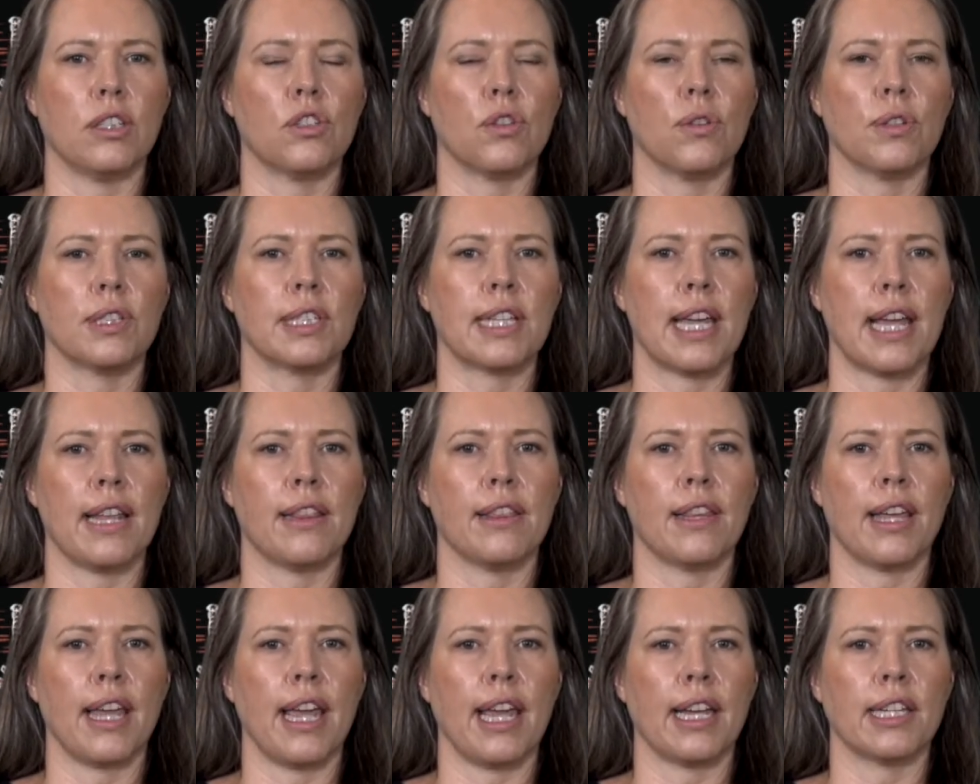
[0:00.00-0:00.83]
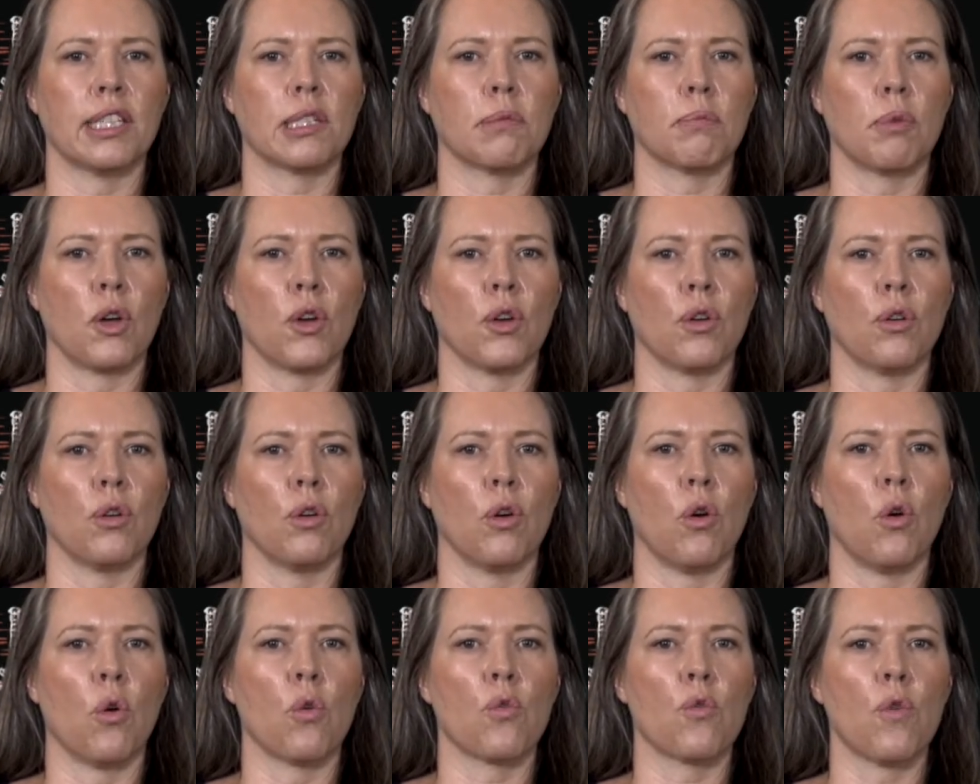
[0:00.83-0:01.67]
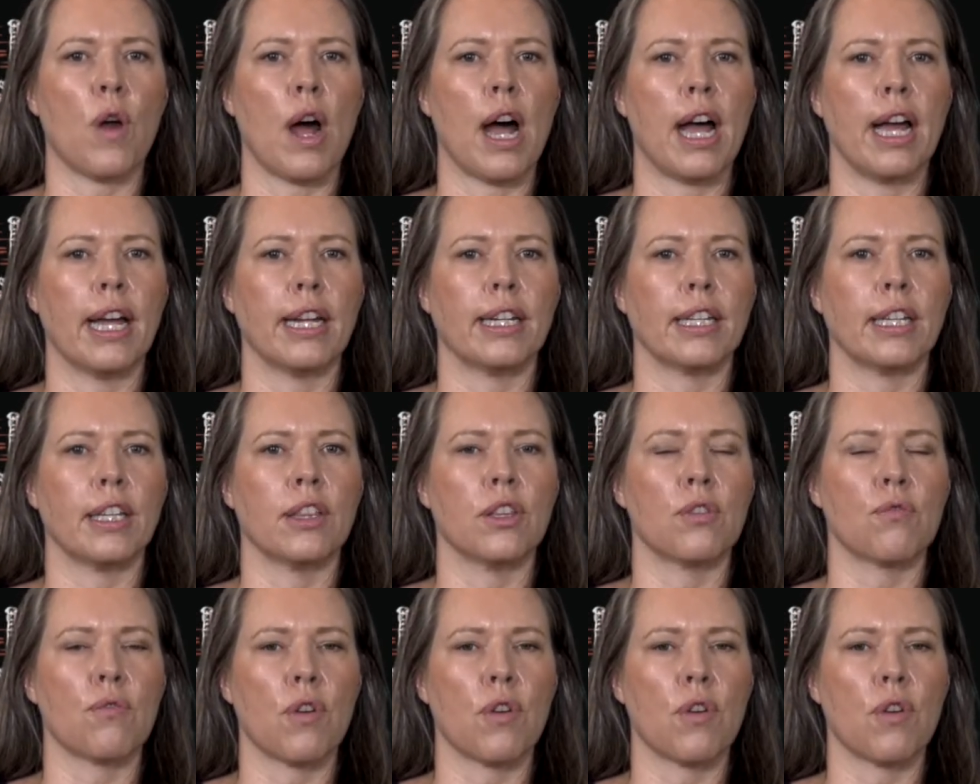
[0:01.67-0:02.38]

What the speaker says: to attend the Expo or ride in the